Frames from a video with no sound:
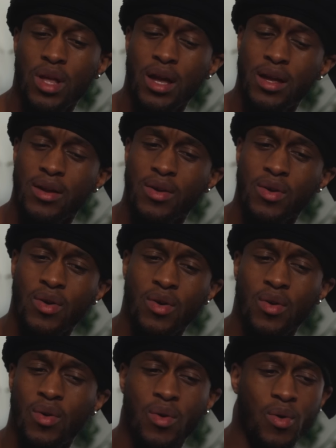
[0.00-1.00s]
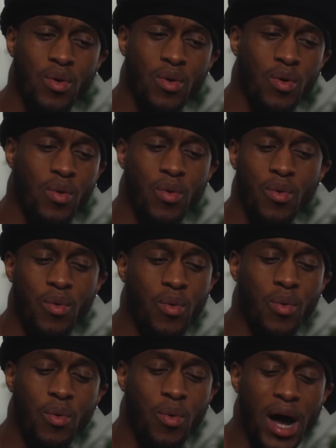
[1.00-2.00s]
like,
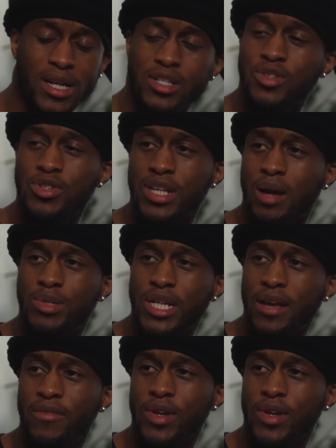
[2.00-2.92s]
why did you stop shaving